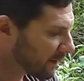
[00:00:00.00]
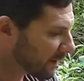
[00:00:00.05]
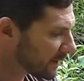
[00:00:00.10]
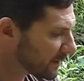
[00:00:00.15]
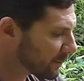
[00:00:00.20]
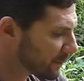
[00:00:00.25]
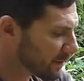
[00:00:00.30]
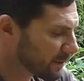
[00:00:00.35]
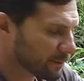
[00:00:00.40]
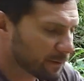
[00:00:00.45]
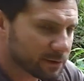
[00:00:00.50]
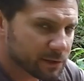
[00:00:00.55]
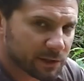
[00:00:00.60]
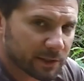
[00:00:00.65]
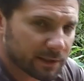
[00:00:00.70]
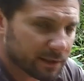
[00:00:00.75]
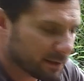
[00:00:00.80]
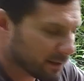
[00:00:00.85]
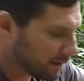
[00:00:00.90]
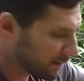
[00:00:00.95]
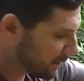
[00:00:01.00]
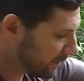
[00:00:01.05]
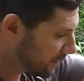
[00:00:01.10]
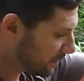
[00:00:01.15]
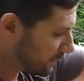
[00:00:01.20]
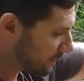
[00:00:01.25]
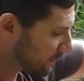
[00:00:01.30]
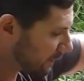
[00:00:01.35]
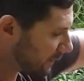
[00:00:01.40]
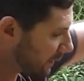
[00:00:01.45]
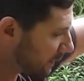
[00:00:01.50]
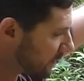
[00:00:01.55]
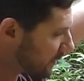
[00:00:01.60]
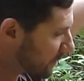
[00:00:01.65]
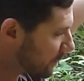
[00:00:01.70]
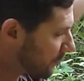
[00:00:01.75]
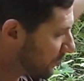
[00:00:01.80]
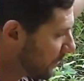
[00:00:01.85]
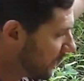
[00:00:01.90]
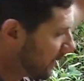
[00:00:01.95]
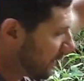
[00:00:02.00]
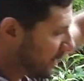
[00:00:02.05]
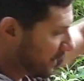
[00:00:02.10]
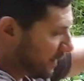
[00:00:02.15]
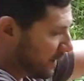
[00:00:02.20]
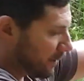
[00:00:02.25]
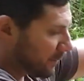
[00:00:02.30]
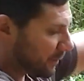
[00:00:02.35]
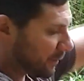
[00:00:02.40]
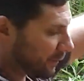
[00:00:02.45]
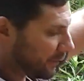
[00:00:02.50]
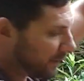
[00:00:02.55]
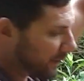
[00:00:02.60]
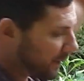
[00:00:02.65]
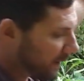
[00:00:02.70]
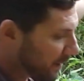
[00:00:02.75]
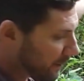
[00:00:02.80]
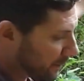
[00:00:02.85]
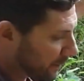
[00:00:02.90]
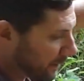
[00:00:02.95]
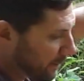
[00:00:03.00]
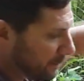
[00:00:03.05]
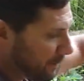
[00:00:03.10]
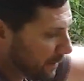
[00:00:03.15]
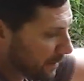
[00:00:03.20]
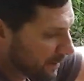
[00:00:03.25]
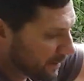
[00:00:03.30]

that's pretty much it and I just pull the tape up.